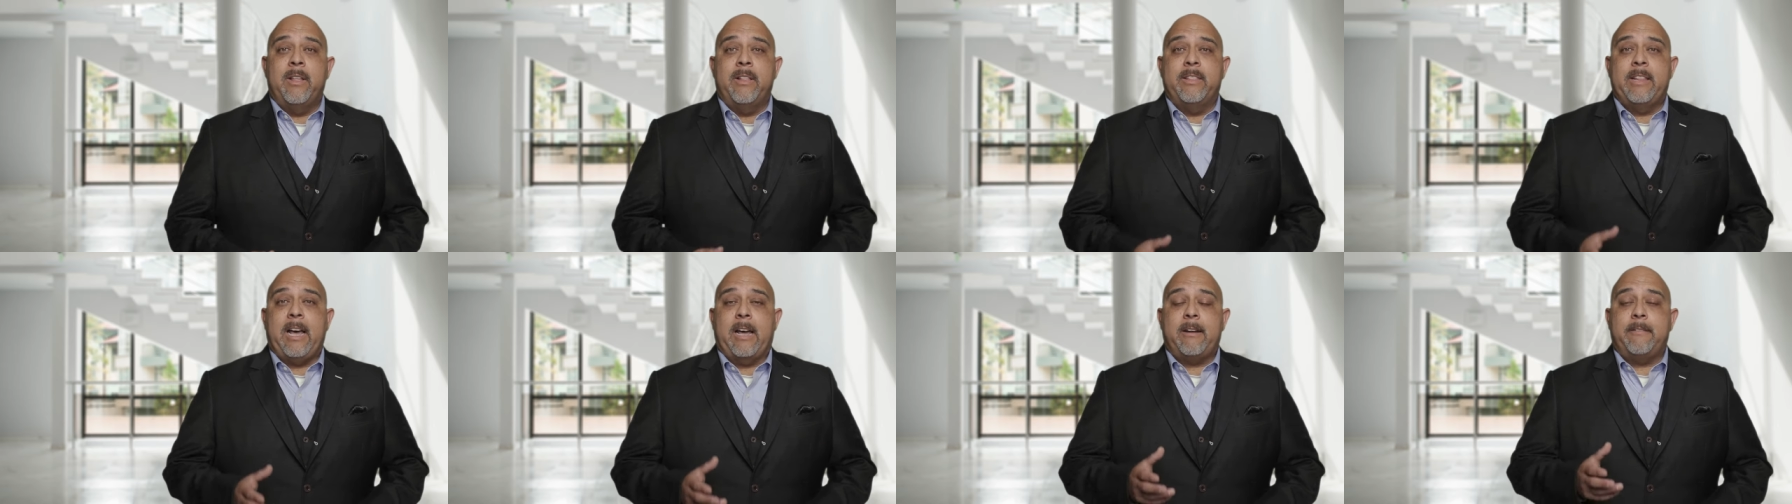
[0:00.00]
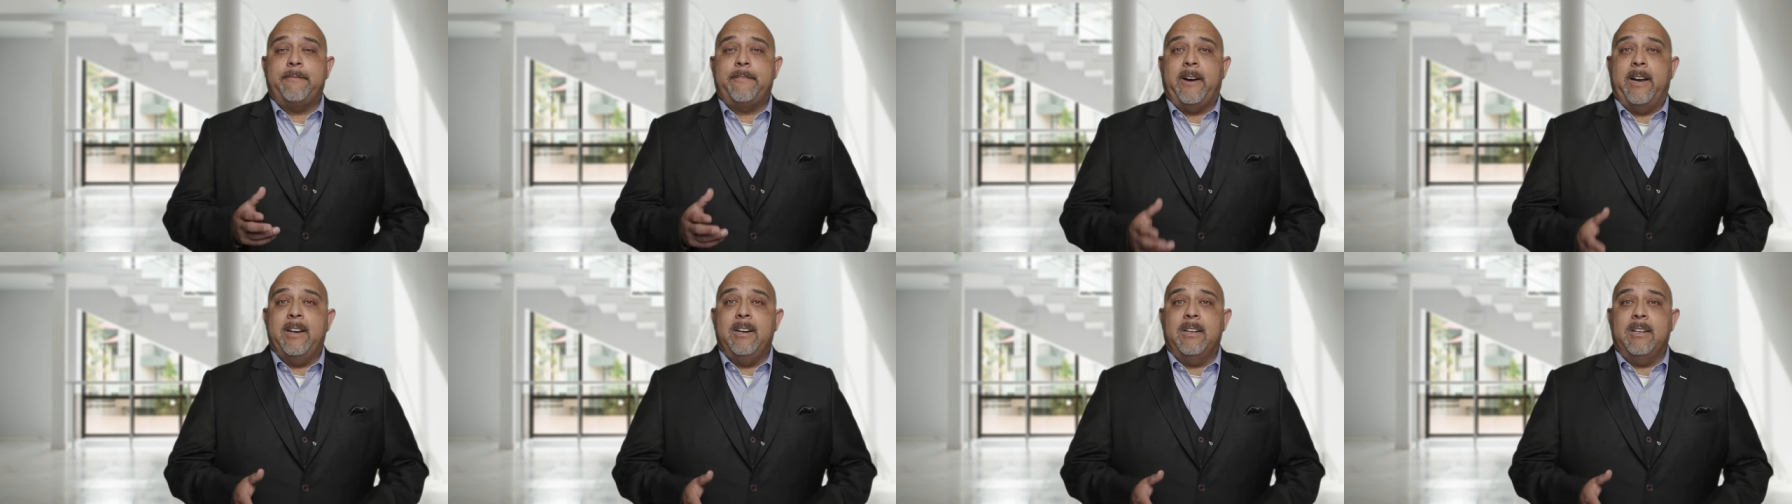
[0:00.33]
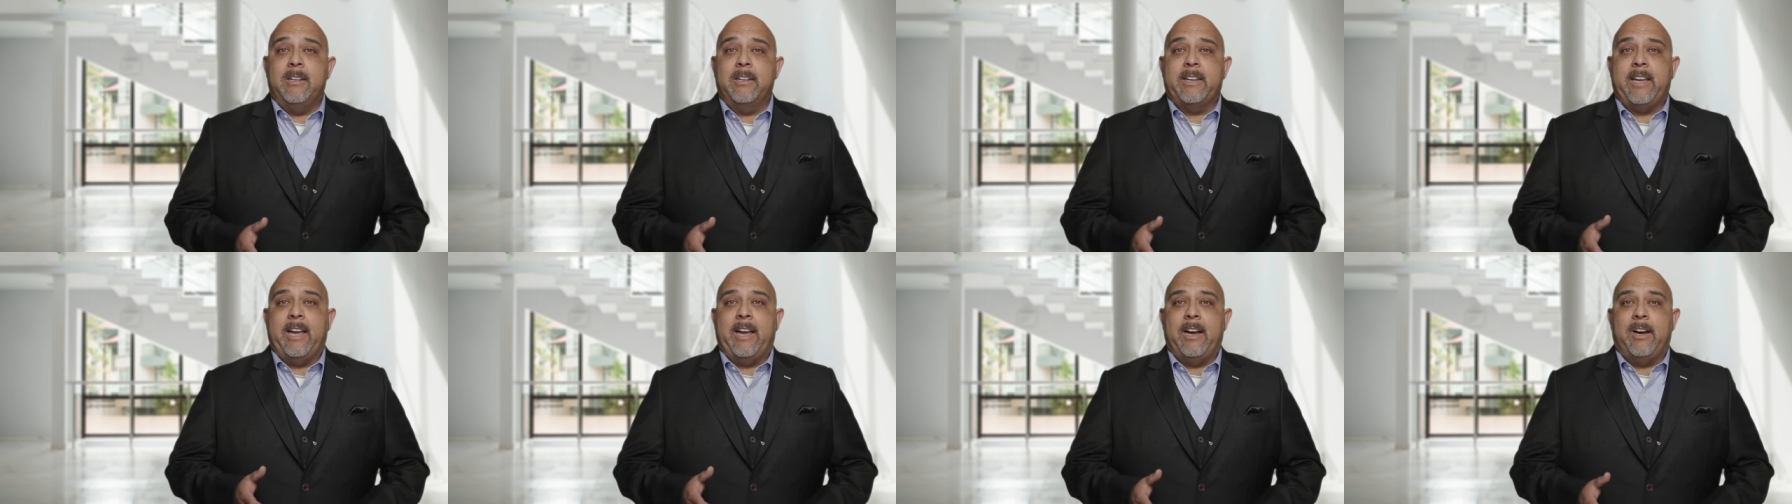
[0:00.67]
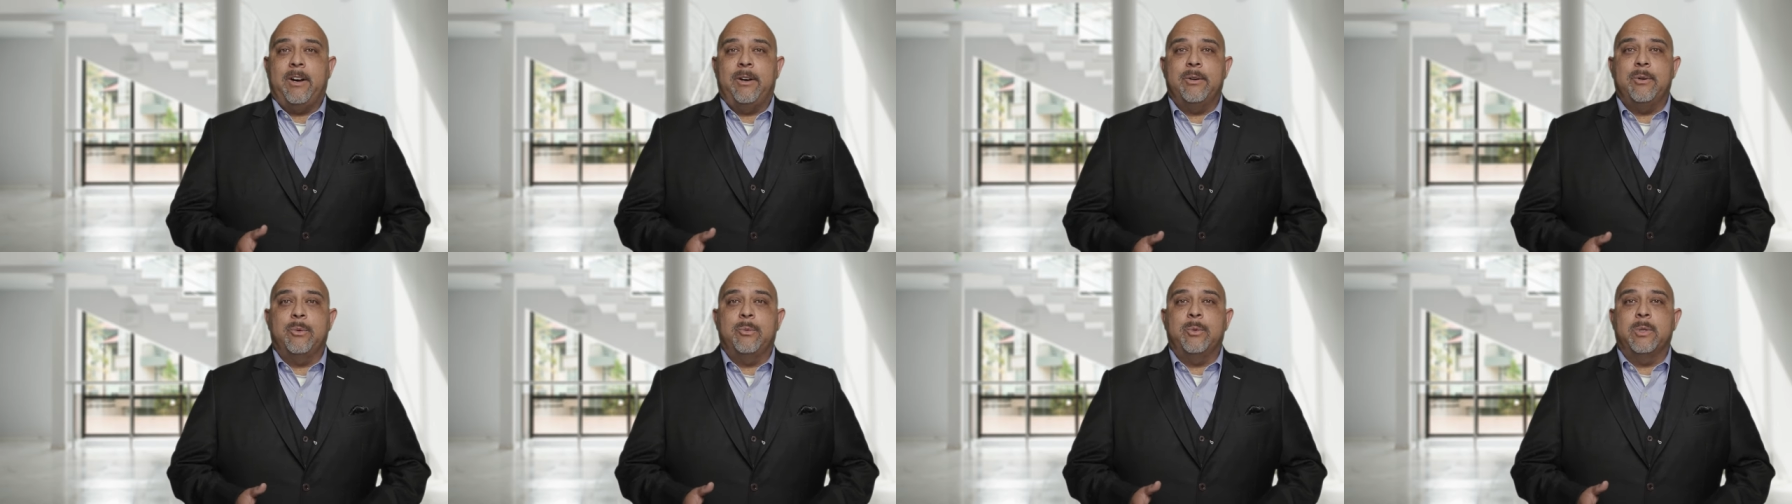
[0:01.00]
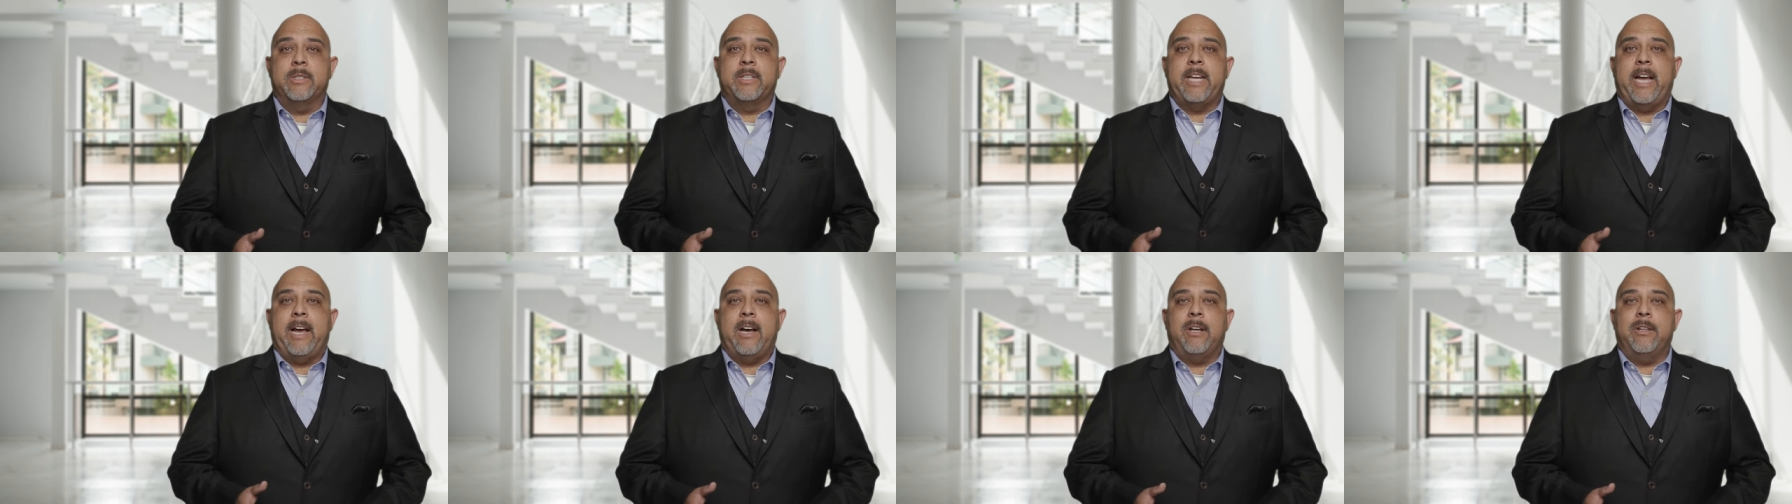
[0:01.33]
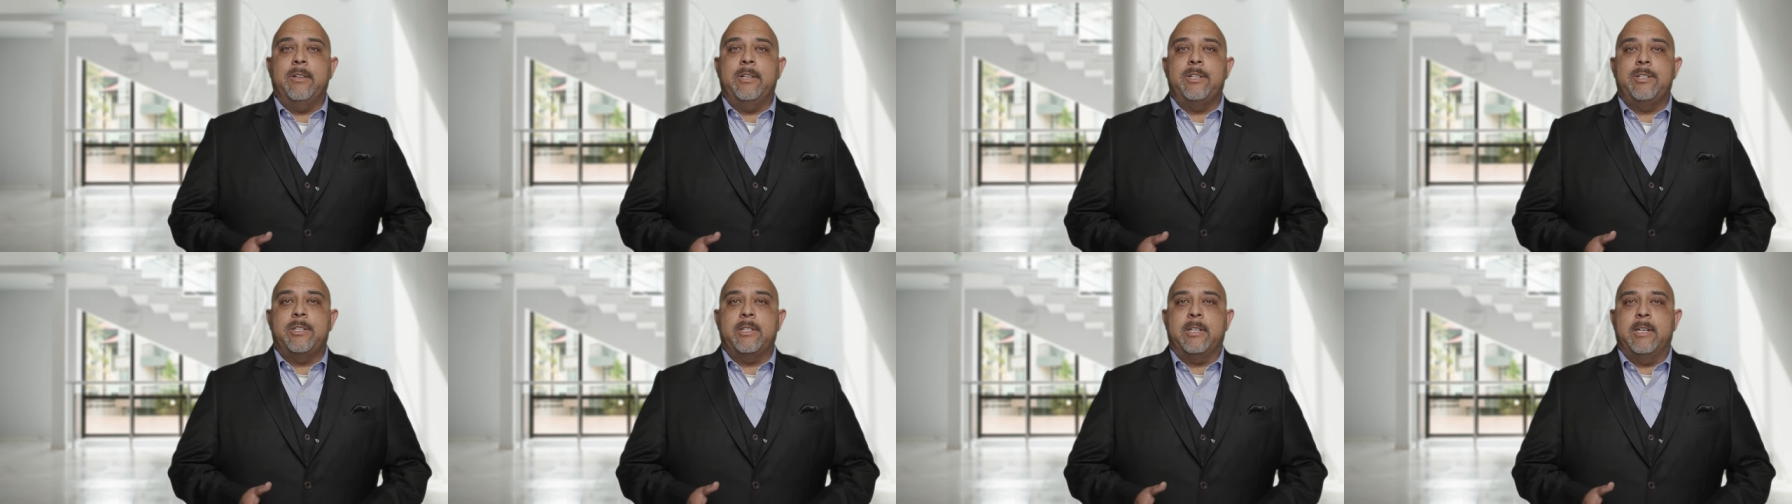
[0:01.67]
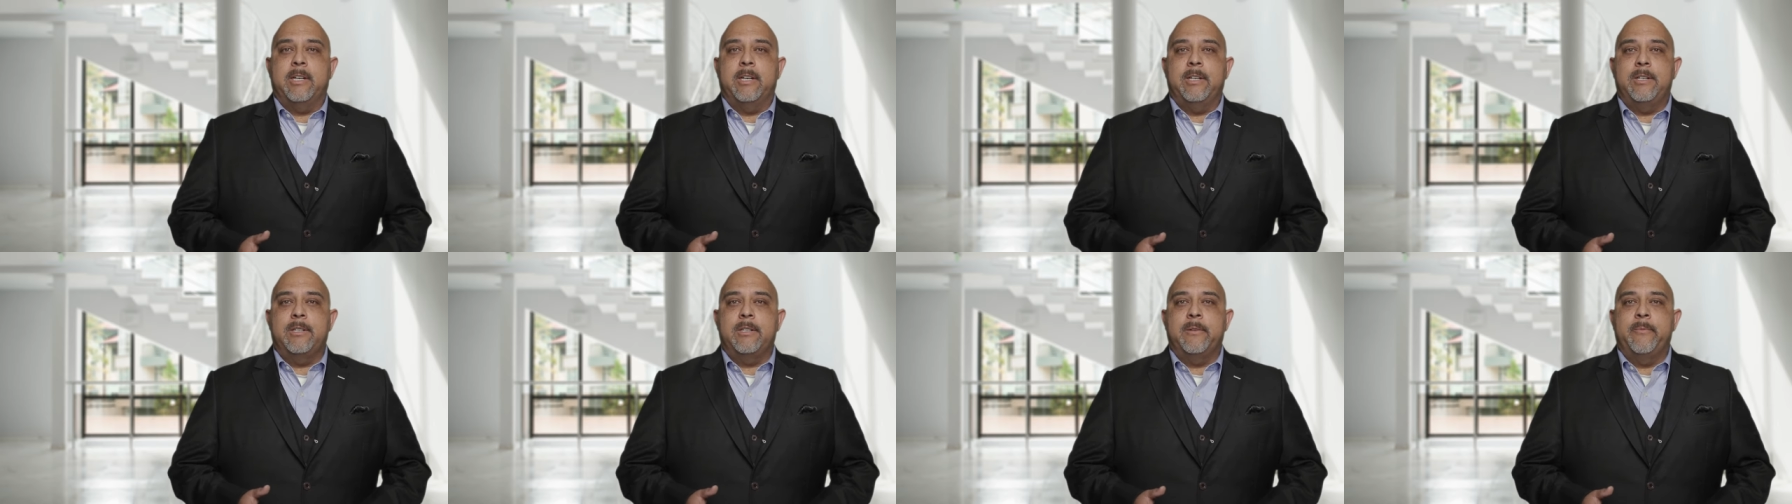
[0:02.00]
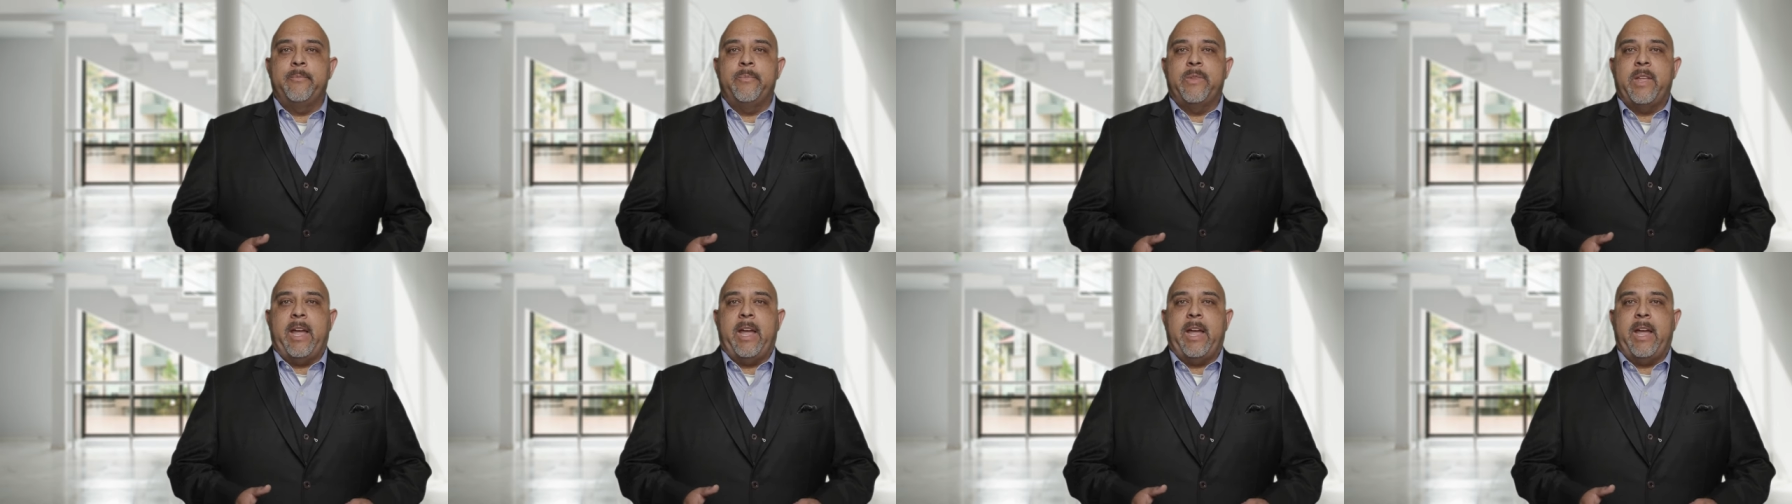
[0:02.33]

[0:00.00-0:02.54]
That final account will tell the judge